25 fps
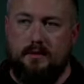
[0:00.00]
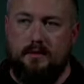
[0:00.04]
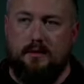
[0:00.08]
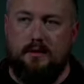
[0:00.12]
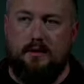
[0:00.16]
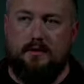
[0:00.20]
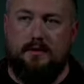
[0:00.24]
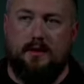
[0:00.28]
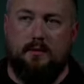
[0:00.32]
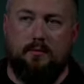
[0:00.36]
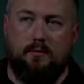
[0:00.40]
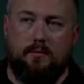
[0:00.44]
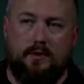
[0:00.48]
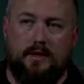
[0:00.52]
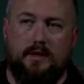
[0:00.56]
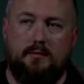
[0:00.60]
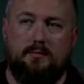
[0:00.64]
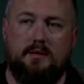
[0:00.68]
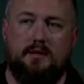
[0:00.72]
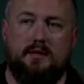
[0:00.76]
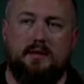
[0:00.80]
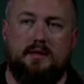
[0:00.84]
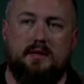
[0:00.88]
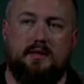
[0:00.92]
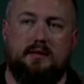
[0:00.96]
That we
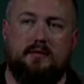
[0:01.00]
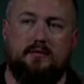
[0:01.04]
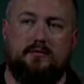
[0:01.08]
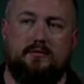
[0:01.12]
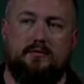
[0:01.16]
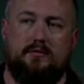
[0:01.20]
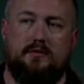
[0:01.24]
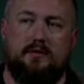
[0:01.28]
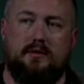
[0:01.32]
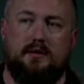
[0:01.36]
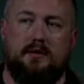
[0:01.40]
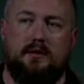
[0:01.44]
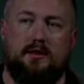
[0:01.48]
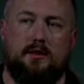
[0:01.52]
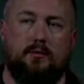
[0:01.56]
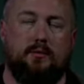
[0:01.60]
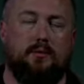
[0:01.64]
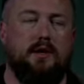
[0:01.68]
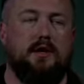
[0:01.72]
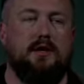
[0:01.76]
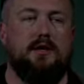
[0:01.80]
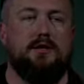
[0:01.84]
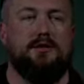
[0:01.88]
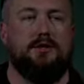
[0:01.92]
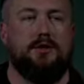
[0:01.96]
believe that we
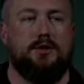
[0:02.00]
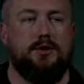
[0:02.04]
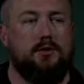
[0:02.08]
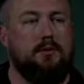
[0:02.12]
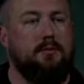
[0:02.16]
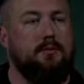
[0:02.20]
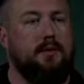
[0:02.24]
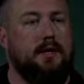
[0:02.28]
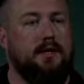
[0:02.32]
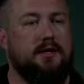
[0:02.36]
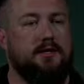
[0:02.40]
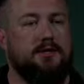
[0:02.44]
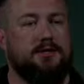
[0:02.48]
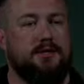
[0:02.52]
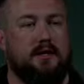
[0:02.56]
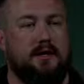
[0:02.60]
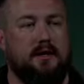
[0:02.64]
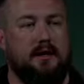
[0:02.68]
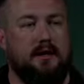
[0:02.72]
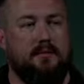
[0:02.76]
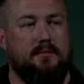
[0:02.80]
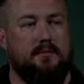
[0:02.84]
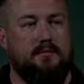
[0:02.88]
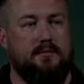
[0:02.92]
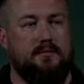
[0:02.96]
can do a better
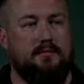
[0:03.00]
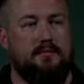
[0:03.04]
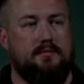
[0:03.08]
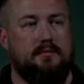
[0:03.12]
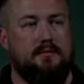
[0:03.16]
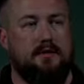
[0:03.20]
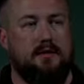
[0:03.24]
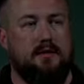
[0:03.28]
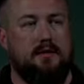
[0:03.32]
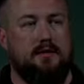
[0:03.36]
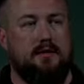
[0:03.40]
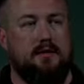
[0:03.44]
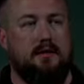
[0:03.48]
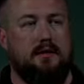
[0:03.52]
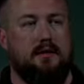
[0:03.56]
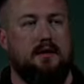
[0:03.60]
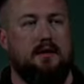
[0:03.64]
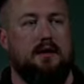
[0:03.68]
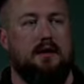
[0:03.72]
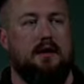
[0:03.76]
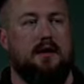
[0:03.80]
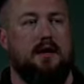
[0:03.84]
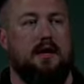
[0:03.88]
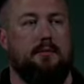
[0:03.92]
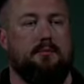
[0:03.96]
job
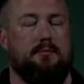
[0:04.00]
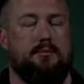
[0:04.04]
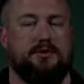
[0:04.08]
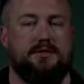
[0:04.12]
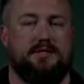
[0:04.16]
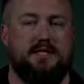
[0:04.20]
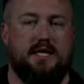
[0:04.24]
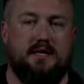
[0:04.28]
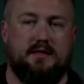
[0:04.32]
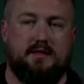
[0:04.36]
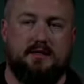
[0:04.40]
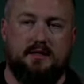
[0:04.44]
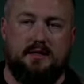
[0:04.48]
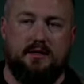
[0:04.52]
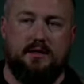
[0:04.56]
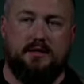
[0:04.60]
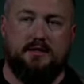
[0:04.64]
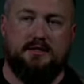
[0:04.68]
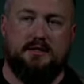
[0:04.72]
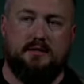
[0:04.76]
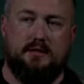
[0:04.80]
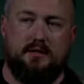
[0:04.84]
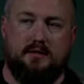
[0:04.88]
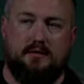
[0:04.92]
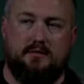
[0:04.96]
at protecting
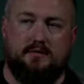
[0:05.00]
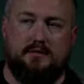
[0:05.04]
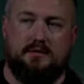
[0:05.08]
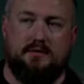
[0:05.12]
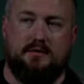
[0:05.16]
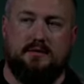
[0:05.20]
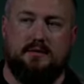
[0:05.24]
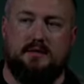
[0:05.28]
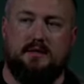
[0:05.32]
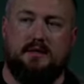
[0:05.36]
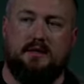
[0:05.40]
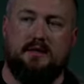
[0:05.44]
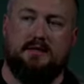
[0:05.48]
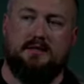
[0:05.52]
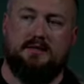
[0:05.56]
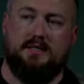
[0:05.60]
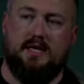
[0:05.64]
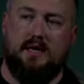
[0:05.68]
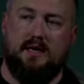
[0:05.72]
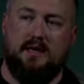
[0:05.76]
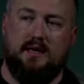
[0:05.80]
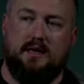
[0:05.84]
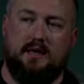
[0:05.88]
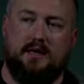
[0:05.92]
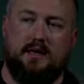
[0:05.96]
ourselves,
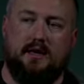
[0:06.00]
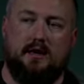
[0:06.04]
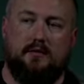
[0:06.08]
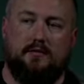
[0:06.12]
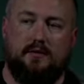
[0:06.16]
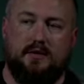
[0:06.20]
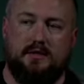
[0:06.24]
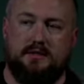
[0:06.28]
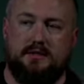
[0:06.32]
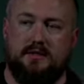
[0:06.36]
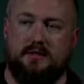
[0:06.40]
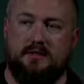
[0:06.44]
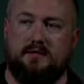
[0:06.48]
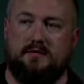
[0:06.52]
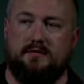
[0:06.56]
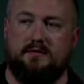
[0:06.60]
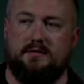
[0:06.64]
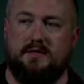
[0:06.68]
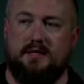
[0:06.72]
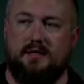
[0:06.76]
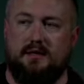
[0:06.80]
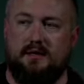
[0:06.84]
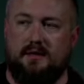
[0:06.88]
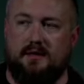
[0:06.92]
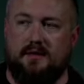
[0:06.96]
taking care of ourselves,
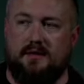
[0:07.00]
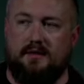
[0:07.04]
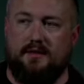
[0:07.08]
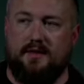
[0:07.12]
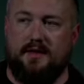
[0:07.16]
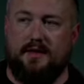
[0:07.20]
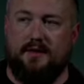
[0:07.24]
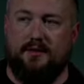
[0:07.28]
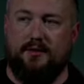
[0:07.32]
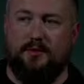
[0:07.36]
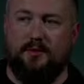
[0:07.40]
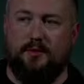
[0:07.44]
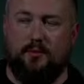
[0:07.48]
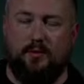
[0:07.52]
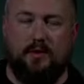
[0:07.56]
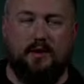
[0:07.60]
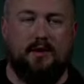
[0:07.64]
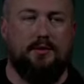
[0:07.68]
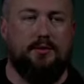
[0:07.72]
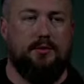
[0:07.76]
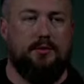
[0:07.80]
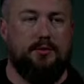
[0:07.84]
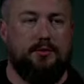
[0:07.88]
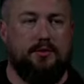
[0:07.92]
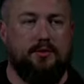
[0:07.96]
than the one
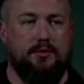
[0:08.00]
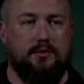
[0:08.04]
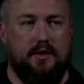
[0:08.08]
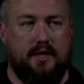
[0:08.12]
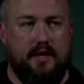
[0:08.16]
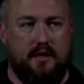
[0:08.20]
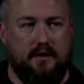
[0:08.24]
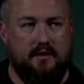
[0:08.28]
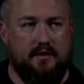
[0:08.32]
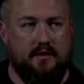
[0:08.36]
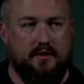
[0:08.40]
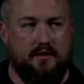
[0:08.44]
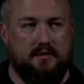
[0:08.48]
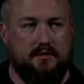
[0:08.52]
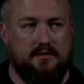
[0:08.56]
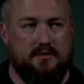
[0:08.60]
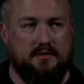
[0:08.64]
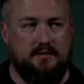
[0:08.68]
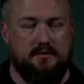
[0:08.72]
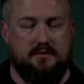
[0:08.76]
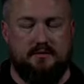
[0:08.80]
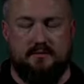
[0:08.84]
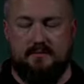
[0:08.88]
who created us.